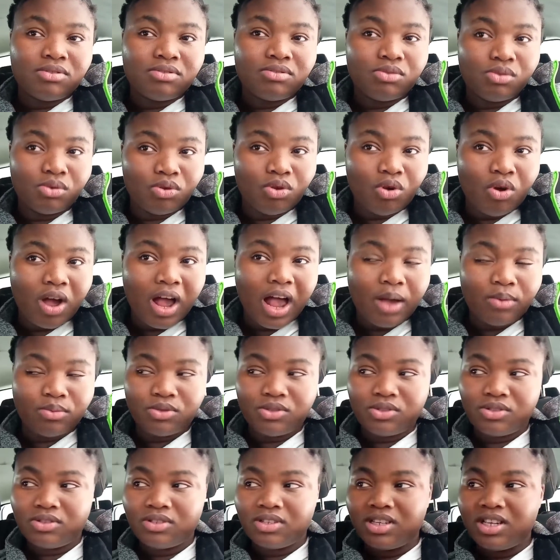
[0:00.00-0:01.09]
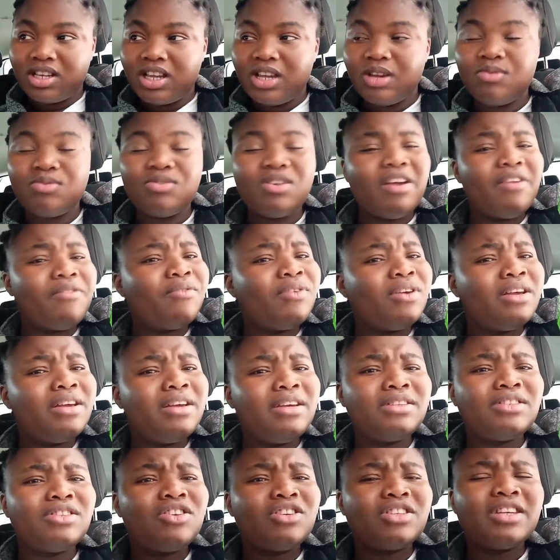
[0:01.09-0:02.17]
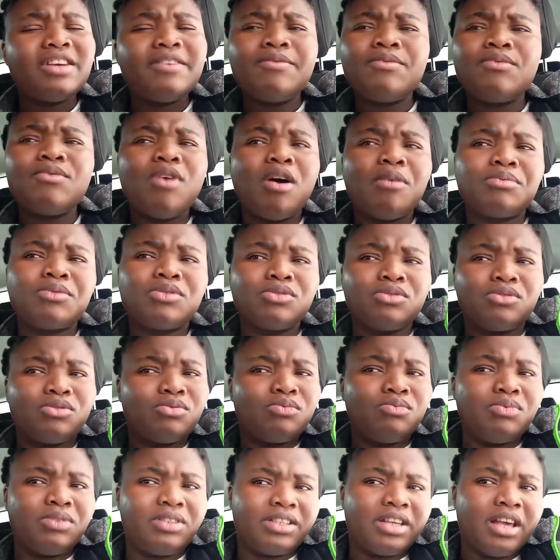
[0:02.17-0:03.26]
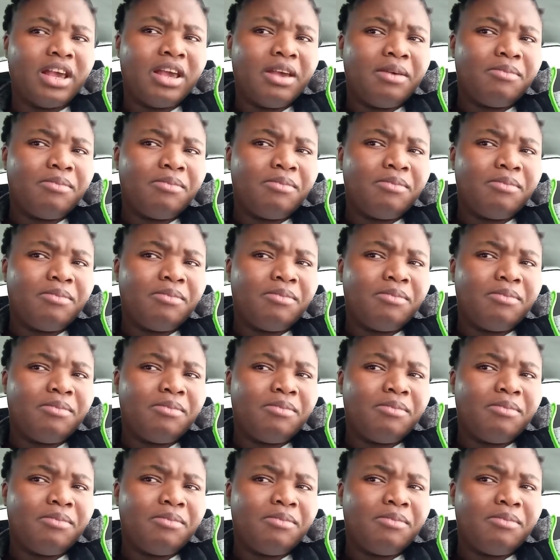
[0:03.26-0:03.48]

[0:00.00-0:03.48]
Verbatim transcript: to your house it will it's not even up to two weeks